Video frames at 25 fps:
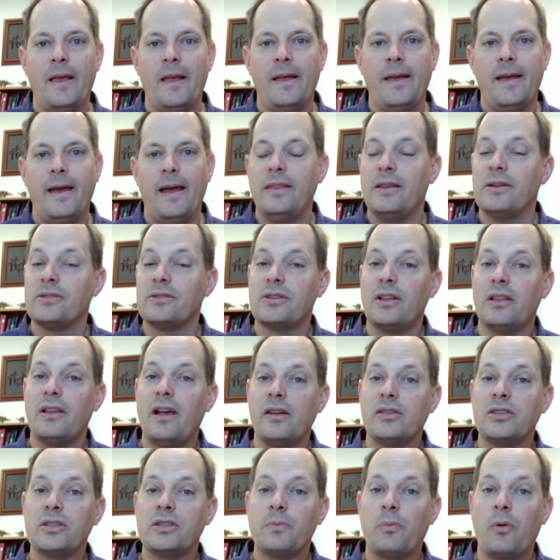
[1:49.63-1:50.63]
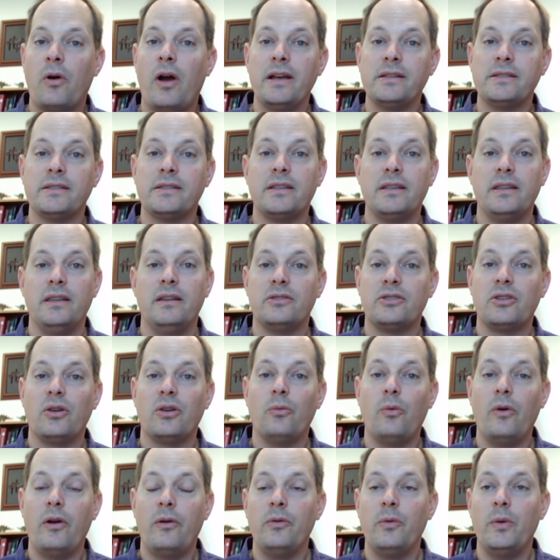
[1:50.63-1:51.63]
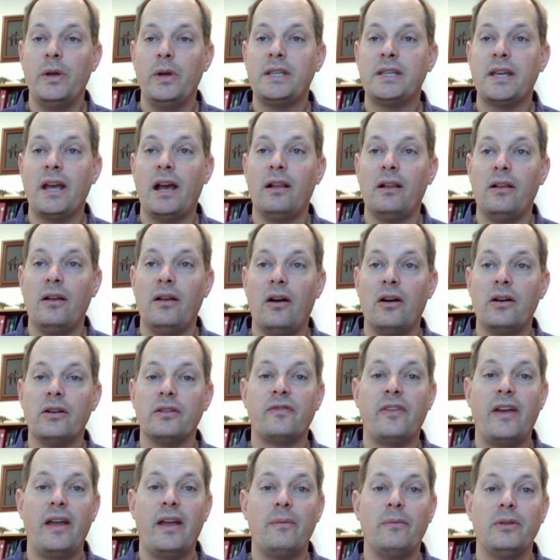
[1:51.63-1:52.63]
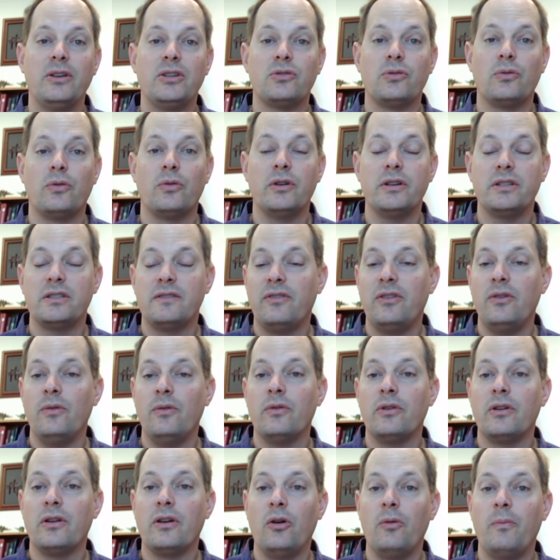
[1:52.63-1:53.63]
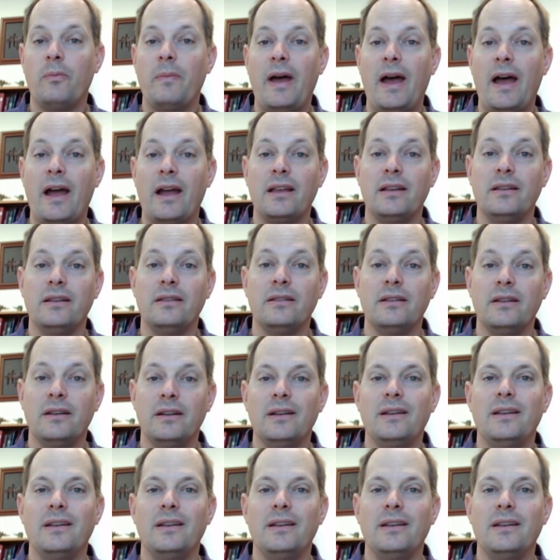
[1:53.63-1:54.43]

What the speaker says: And there's a lot of surprises in there. So when we tell our family stories, if you were to go back and